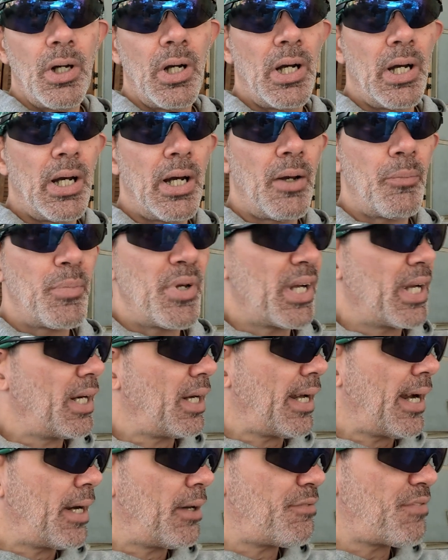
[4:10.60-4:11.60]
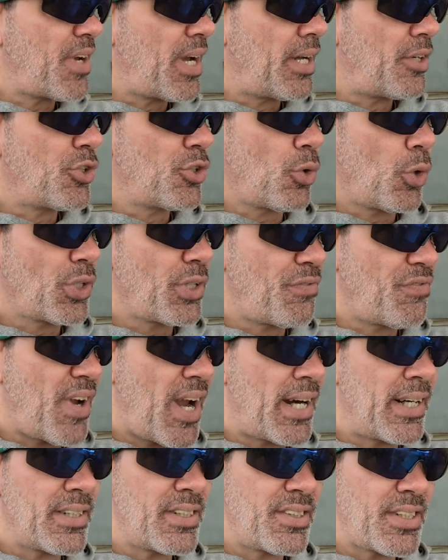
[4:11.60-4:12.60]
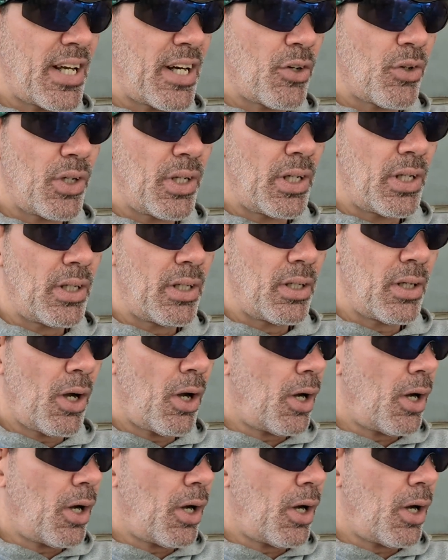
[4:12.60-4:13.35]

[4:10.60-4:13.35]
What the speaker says: Big Atlanta fan, Georgia fan, etc.